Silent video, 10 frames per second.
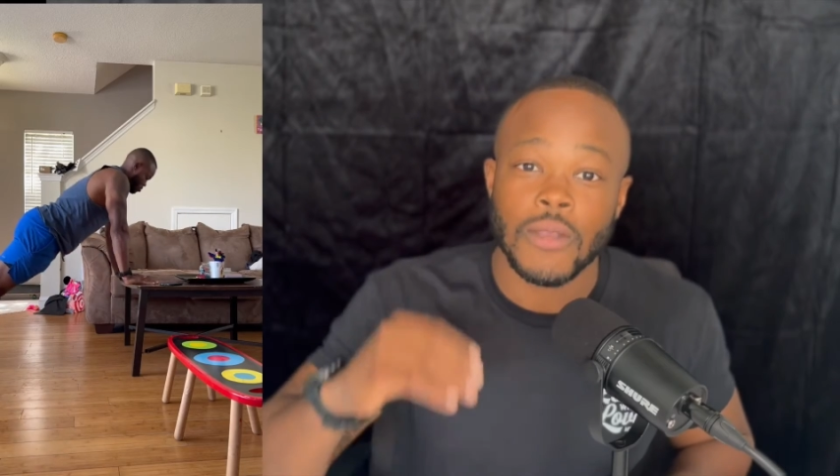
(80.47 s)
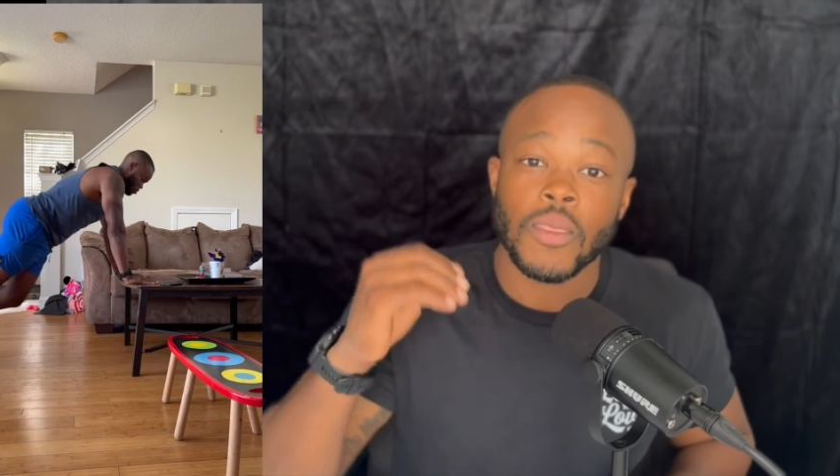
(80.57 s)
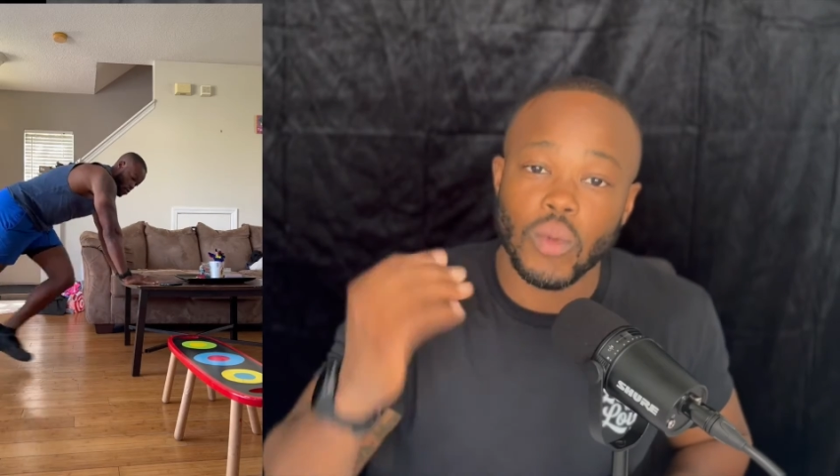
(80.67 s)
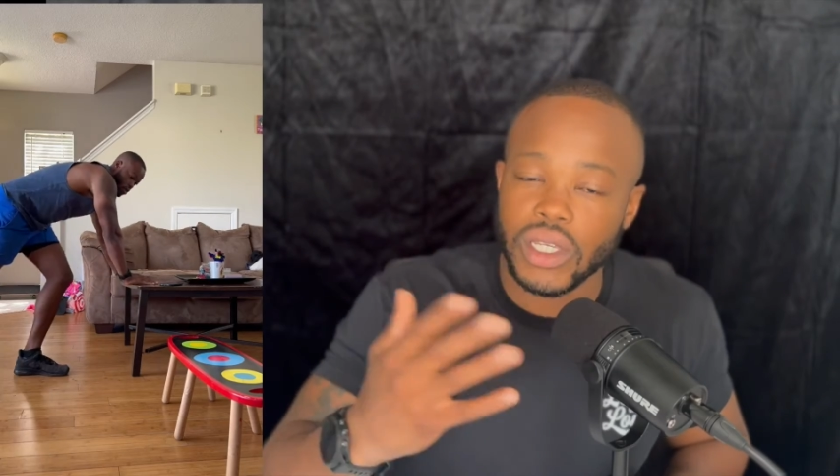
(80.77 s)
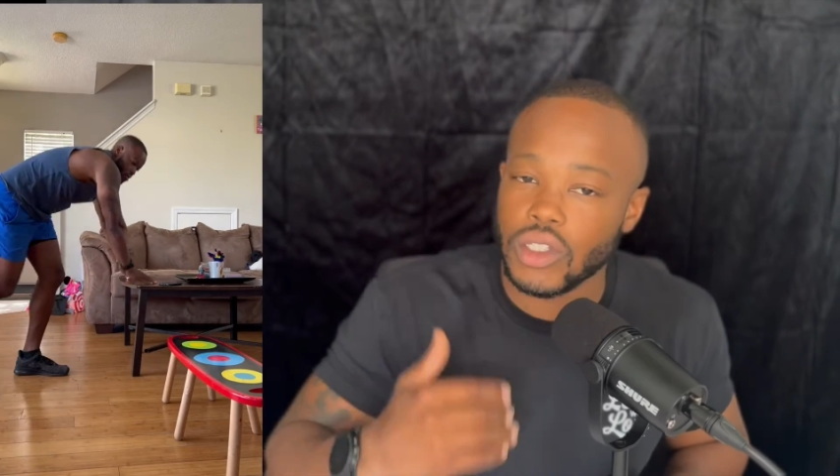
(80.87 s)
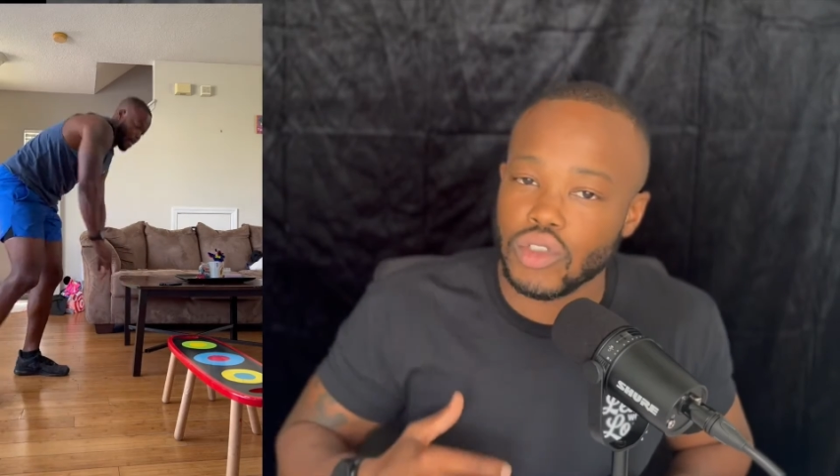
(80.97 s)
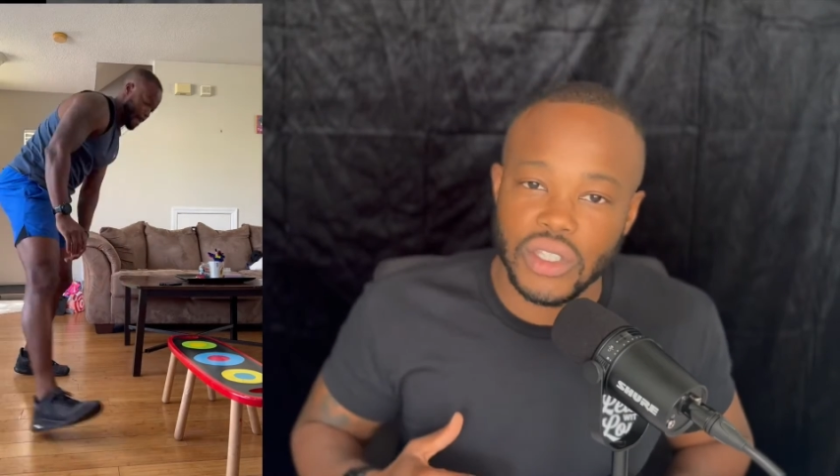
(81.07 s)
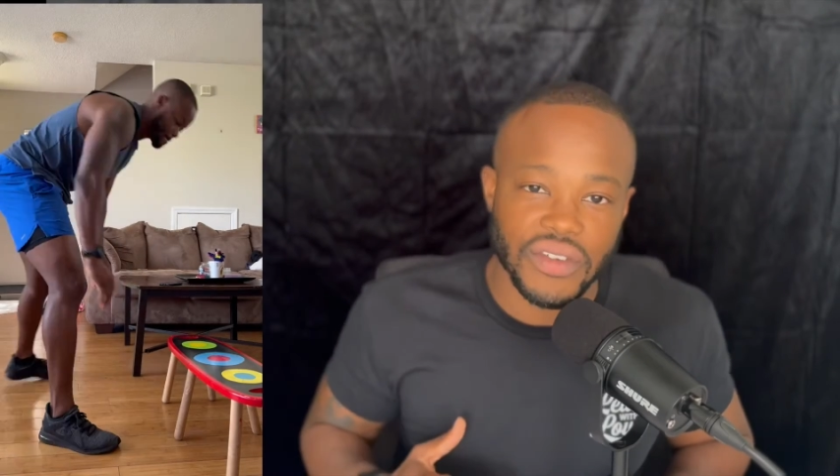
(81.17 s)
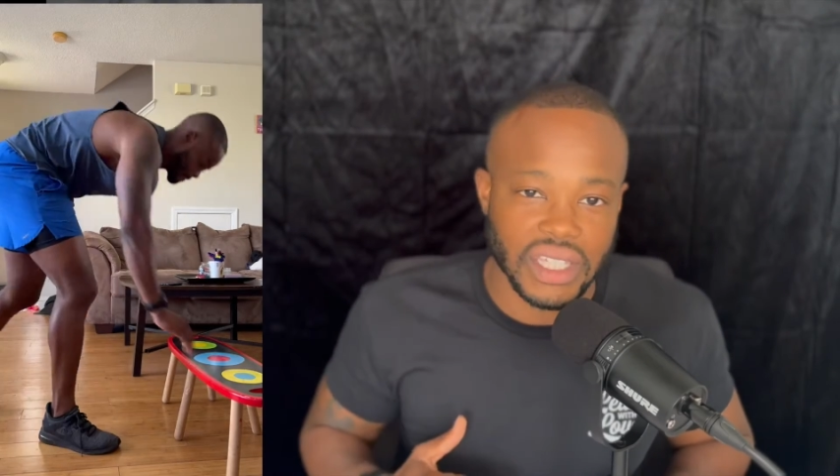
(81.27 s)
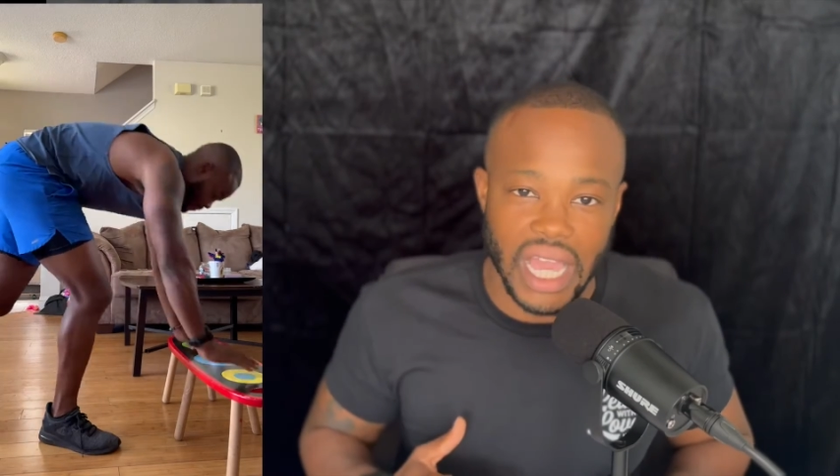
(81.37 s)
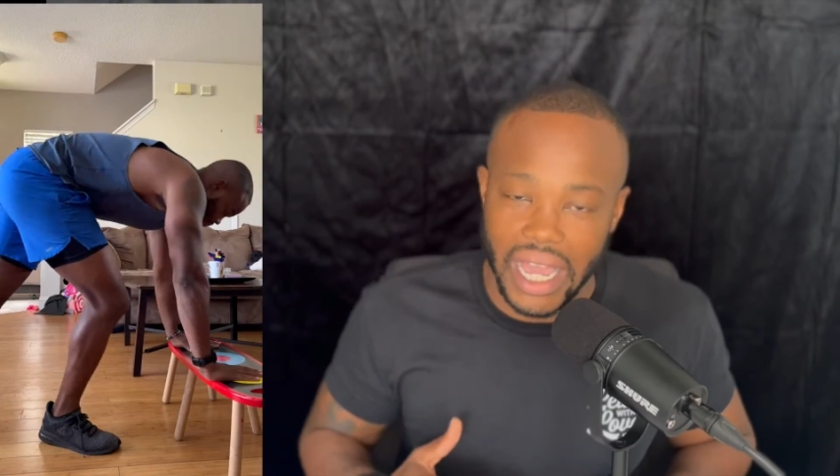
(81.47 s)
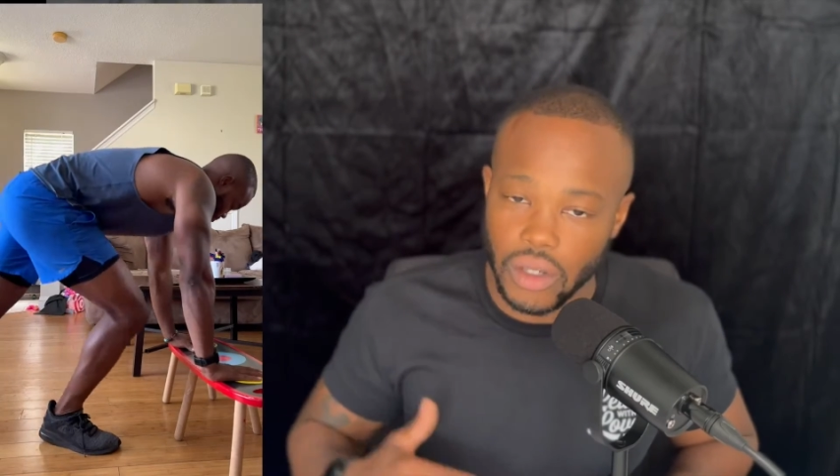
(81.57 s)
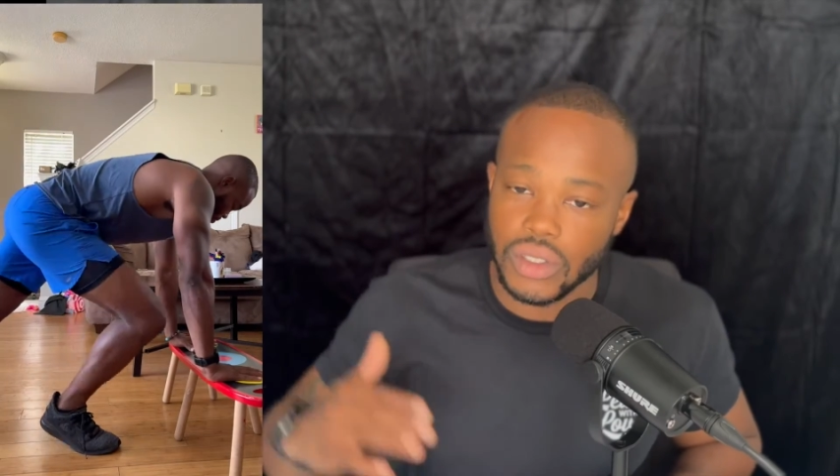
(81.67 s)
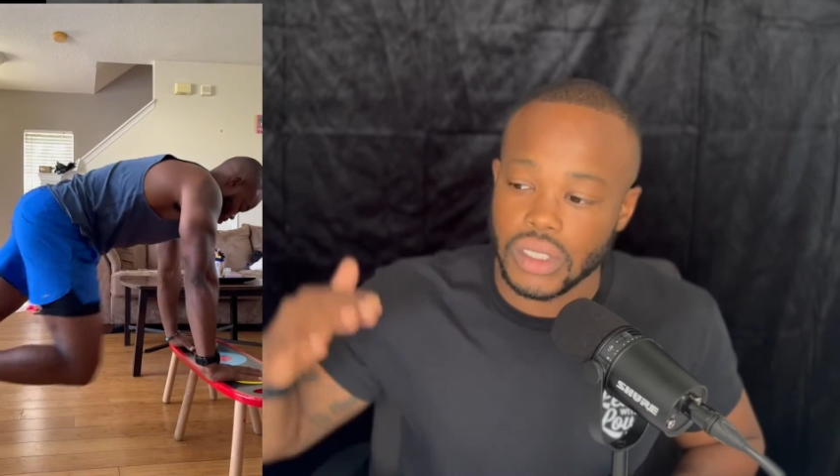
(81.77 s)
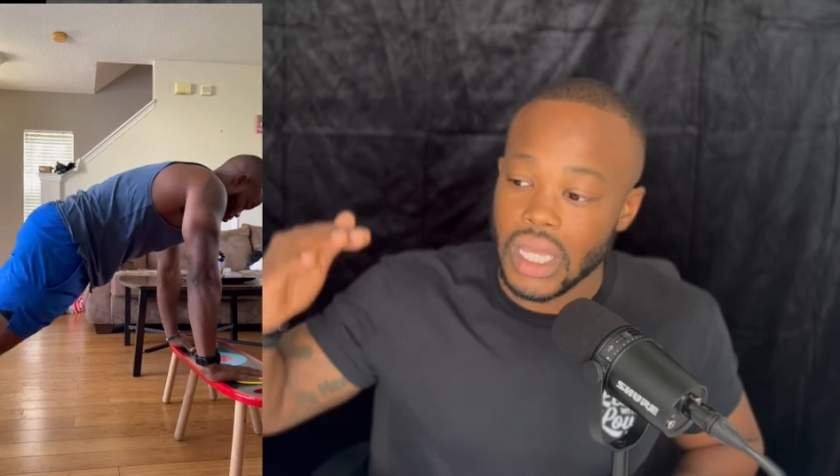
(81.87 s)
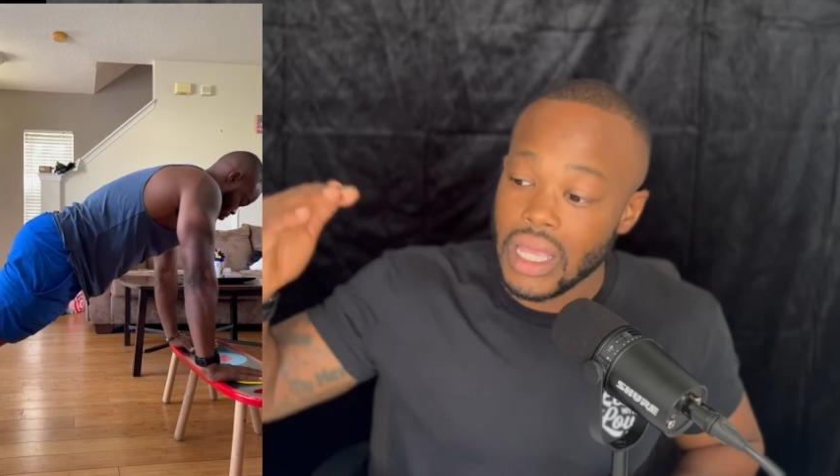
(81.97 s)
We can use stuff at the house,